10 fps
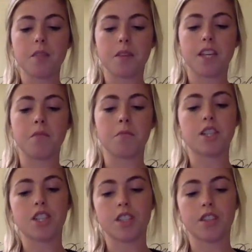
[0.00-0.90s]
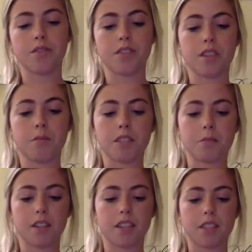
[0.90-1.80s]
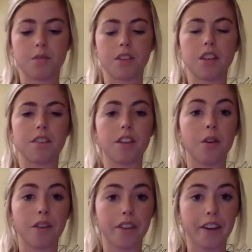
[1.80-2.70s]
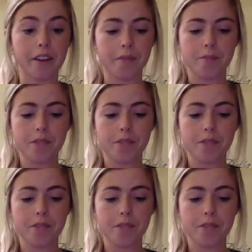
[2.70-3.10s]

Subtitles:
making it much easier for them to smell things we don't even know are there.